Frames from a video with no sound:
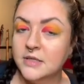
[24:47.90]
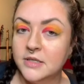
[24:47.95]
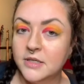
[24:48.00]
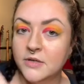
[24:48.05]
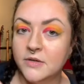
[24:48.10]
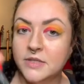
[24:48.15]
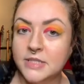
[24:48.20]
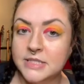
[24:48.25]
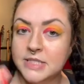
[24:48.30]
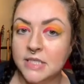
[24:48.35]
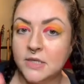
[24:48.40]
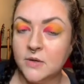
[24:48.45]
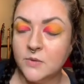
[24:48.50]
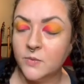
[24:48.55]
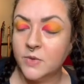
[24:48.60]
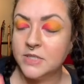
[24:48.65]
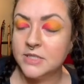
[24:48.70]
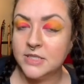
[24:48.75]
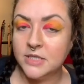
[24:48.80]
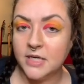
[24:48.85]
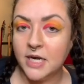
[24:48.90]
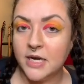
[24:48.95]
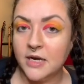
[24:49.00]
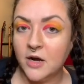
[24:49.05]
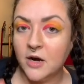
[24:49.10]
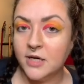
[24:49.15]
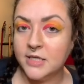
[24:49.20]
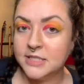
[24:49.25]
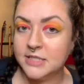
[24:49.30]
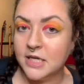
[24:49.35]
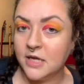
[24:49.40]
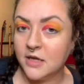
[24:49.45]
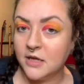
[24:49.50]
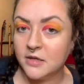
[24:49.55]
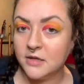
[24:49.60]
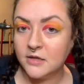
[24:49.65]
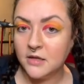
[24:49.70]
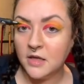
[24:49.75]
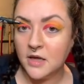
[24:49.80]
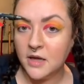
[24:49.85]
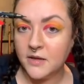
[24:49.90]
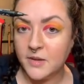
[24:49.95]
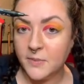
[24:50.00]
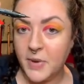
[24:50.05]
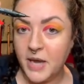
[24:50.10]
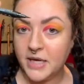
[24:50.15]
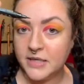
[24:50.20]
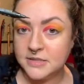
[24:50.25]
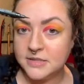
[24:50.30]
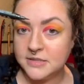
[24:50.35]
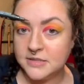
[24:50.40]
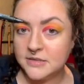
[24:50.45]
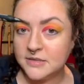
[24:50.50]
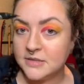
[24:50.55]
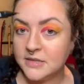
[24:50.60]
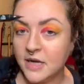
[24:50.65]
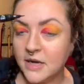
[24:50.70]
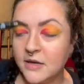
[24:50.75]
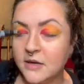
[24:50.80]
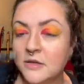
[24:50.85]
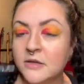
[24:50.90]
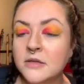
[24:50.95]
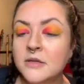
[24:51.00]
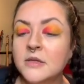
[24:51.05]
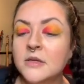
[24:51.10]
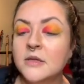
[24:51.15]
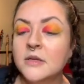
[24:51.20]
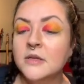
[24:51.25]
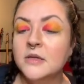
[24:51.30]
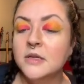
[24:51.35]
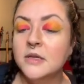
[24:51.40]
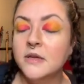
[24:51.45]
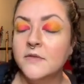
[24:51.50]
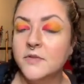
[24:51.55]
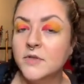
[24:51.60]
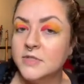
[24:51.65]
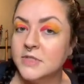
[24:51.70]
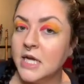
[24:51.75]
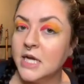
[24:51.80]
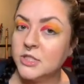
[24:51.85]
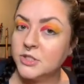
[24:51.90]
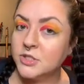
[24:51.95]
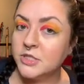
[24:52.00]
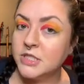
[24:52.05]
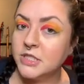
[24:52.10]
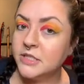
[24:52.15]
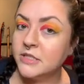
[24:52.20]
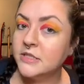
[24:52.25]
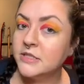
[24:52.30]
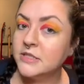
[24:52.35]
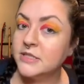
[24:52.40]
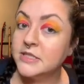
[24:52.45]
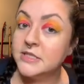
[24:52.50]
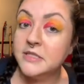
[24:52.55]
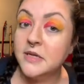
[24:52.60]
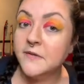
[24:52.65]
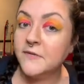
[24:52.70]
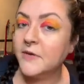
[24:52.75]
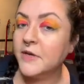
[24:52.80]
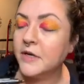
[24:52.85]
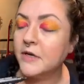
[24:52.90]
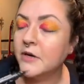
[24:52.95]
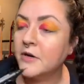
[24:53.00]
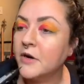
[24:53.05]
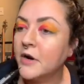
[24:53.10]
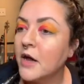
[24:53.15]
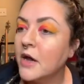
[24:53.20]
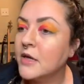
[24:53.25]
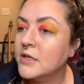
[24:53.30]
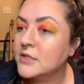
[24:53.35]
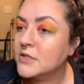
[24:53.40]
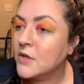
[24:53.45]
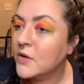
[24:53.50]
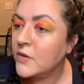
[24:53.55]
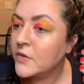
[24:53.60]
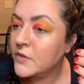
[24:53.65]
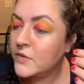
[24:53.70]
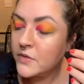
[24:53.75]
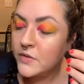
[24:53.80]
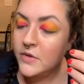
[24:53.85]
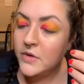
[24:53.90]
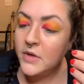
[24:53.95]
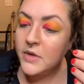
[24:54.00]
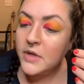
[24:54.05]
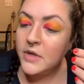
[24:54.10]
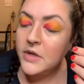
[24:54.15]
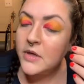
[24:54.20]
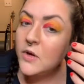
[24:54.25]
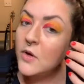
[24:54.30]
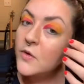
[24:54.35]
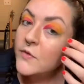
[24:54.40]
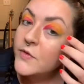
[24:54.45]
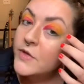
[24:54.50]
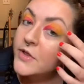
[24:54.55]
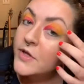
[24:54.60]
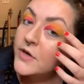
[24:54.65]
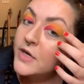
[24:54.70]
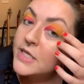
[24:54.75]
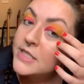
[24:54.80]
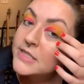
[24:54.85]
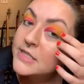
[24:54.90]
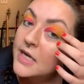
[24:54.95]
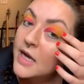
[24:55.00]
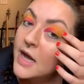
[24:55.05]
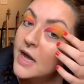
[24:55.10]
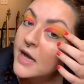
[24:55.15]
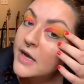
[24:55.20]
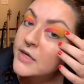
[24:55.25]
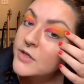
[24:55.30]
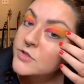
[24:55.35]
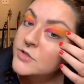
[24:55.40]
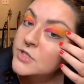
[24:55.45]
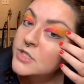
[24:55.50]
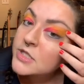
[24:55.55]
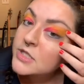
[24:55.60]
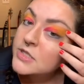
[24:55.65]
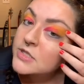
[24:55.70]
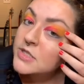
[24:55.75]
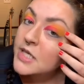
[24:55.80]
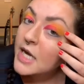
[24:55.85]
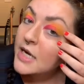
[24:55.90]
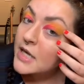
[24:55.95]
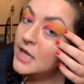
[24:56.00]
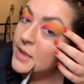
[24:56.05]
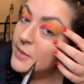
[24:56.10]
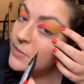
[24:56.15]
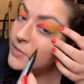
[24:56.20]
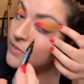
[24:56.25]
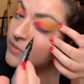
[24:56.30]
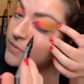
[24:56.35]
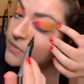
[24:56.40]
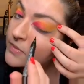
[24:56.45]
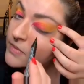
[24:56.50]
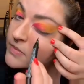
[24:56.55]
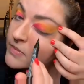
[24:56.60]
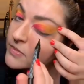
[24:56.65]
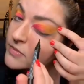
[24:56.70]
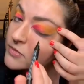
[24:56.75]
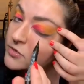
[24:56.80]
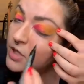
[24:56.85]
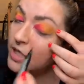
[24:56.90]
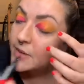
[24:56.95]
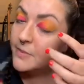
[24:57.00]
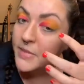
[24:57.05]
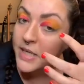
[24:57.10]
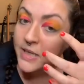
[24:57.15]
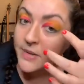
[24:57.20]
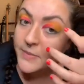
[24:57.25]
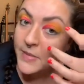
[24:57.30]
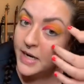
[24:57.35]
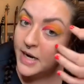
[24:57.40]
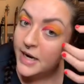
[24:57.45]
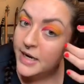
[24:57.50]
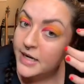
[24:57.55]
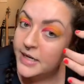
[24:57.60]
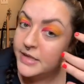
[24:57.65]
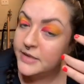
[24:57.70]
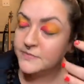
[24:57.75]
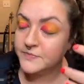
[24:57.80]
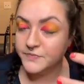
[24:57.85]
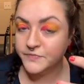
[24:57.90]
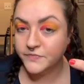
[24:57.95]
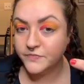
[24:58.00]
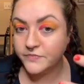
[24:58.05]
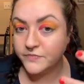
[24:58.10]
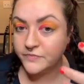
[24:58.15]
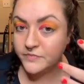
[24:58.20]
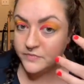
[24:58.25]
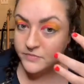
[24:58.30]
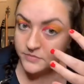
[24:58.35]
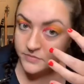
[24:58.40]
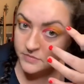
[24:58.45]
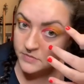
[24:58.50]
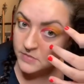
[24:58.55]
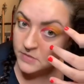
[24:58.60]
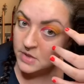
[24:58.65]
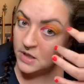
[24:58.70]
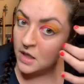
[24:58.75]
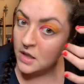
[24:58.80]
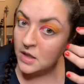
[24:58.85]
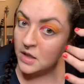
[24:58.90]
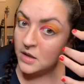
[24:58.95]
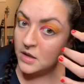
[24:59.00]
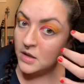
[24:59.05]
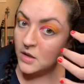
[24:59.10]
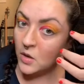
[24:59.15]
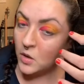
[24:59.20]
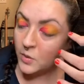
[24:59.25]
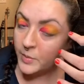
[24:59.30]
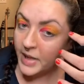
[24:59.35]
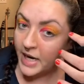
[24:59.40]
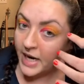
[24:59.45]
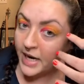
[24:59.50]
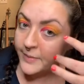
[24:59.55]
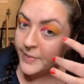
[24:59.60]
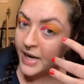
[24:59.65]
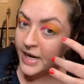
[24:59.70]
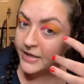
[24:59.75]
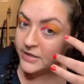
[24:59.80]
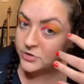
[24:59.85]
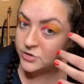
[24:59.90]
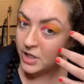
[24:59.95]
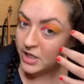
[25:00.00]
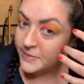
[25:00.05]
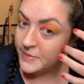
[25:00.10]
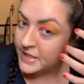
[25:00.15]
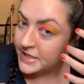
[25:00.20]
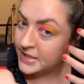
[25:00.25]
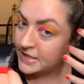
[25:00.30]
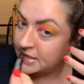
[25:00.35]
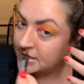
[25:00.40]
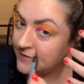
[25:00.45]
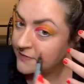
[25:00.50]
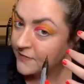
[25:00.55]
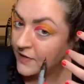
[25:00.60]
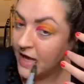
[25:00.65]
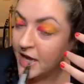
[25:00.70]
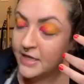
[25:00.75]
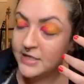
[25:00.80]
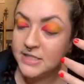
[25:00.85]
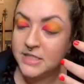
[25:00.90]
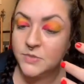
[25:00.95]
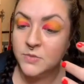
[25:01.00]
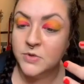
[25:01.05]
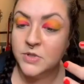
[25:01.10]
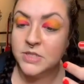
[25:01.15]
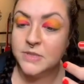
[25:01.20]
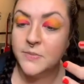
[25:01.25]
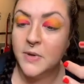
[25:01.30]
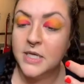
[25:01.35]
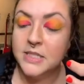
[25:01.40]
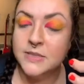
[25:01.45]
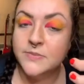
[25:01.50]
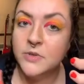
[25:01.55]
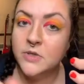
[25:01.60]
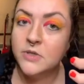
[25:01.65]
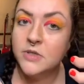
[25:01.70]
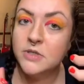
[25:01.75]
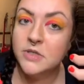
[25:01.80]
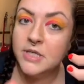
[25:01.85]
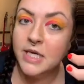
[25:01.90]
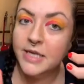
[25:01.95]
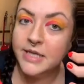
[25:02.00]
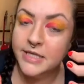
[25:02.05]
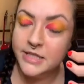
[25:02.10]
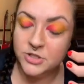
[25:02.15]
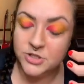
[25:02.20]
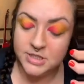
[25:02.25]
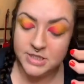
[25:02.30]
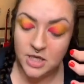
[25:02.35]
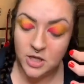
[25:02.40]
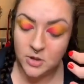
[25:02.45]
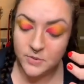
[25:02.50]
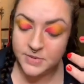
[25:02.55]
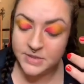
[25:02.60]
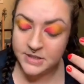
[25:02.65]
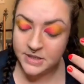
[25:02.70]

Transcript: These liquid ones are kind of hard to tell, the pen style, if there's actually stuff in it or not. So hopefully there is. I usually kind of like try to make my eye, hold my eye back and try to make it as flat and smooth as possible. I think it just helps.